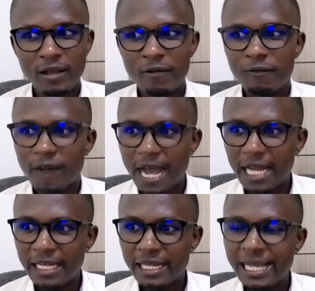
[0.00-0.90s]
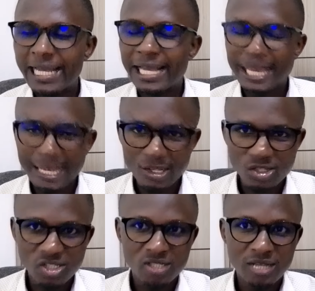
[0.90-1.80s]
filed a
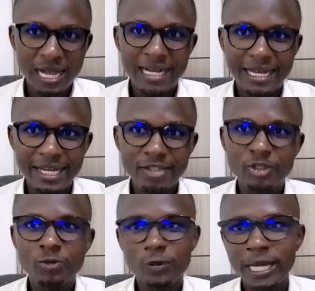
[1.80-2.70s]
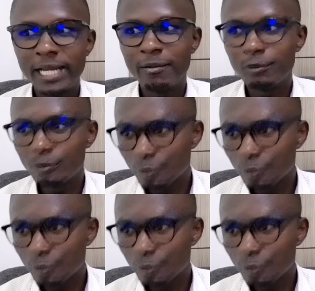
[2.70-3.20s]
case against William